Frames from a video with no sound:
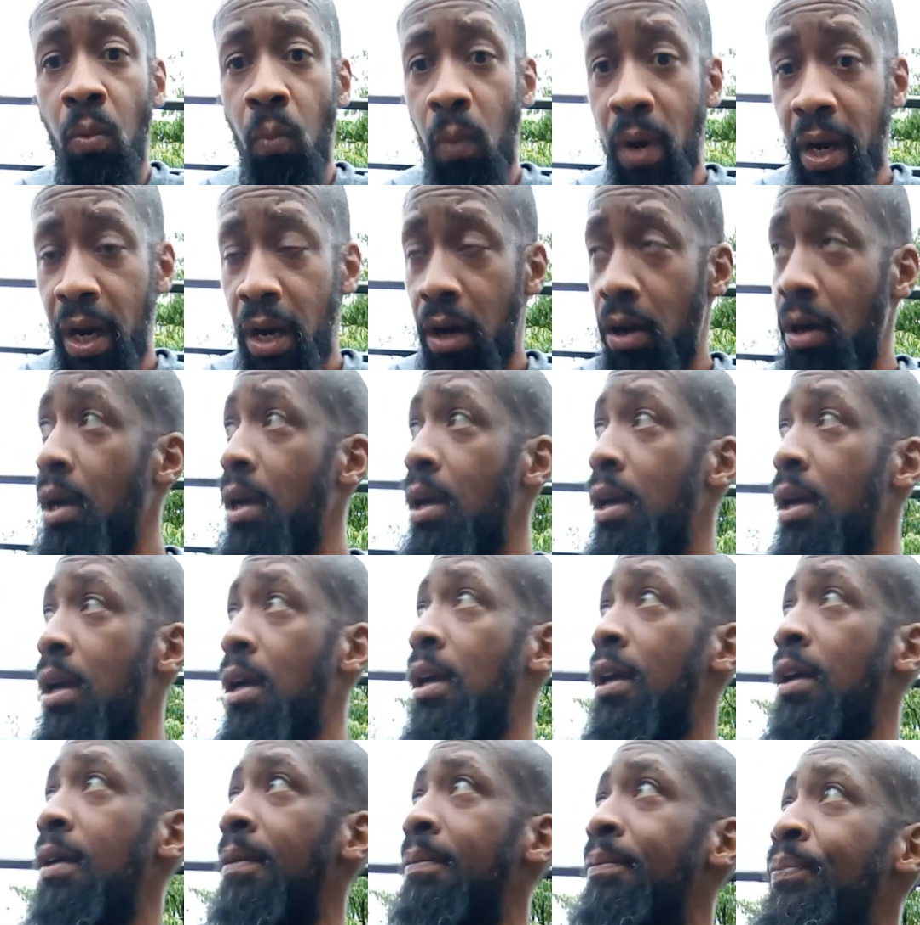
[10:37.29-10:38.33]
where
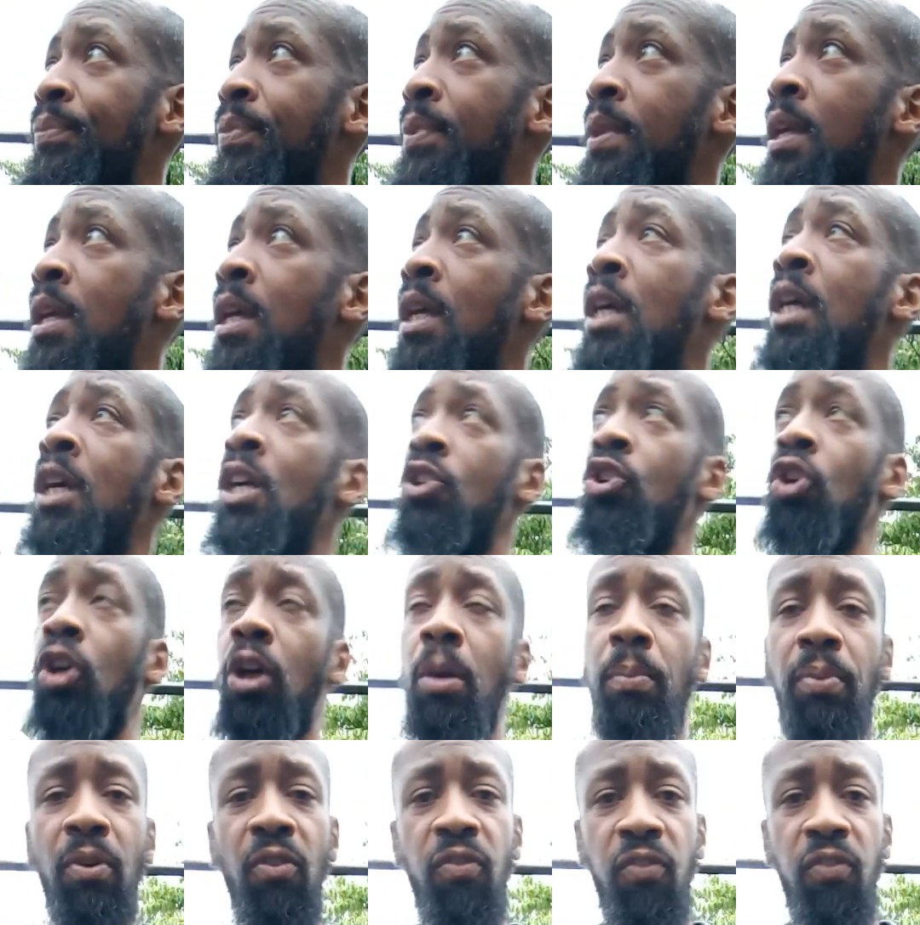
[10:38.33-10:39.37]
you
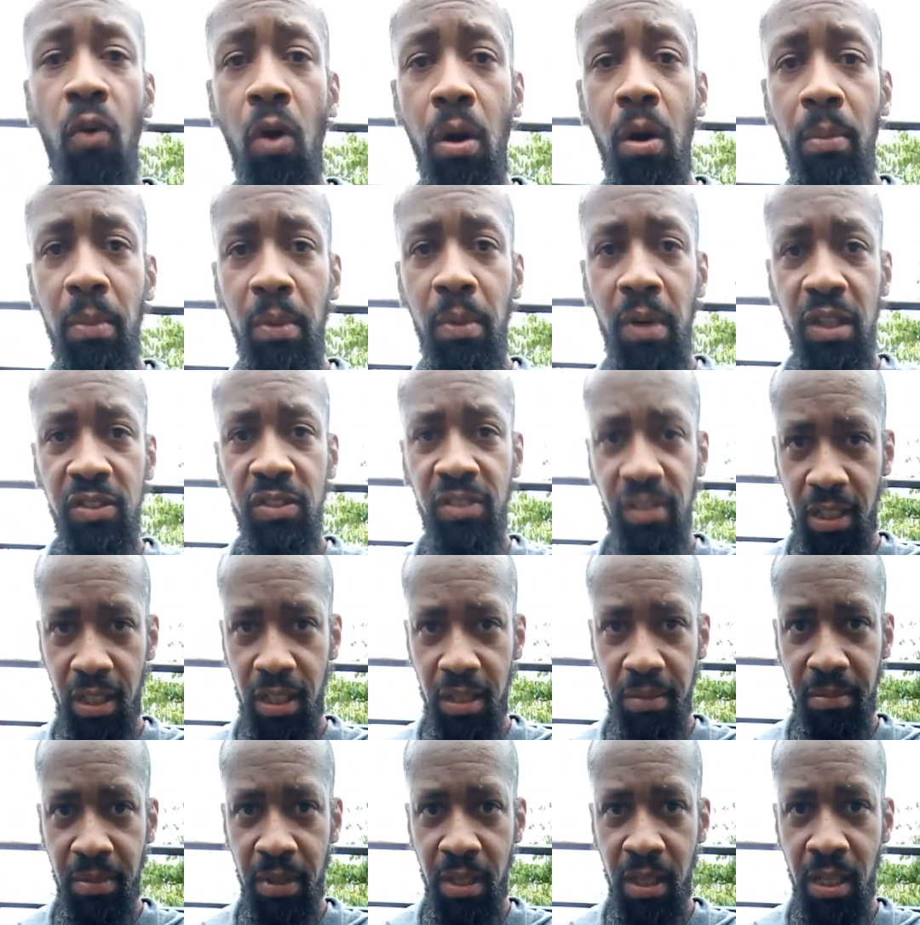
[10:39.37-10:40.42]
can perform muscle
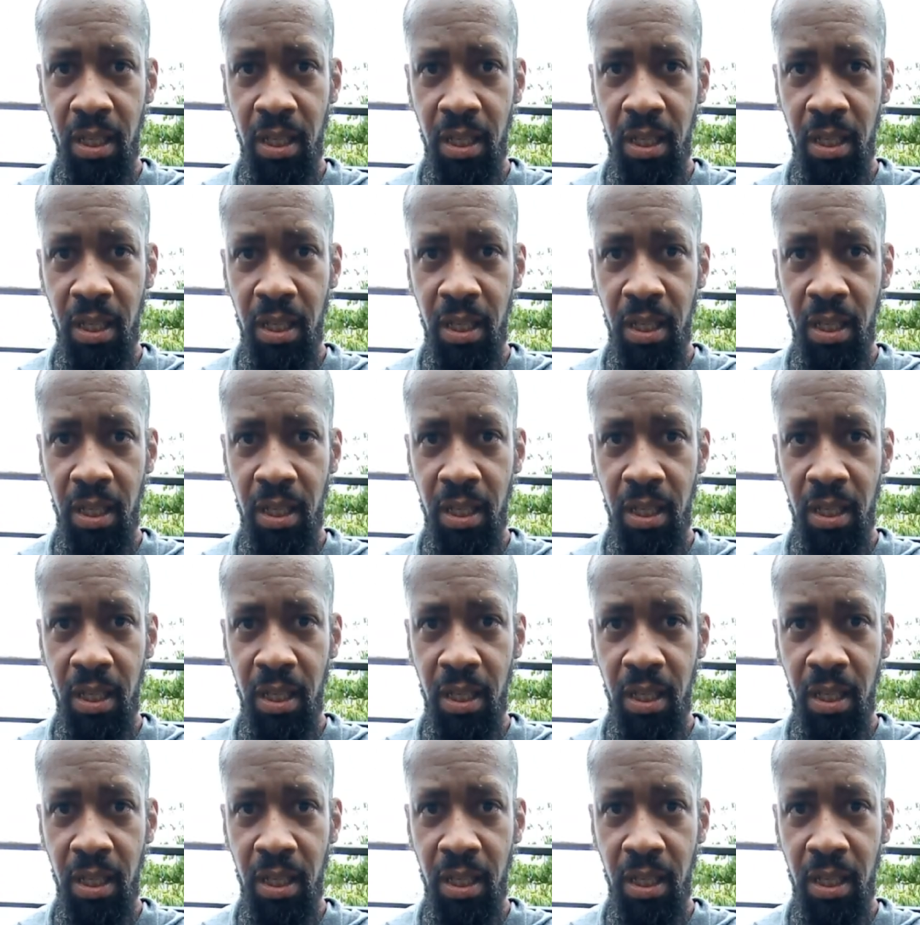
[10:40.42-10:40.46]
up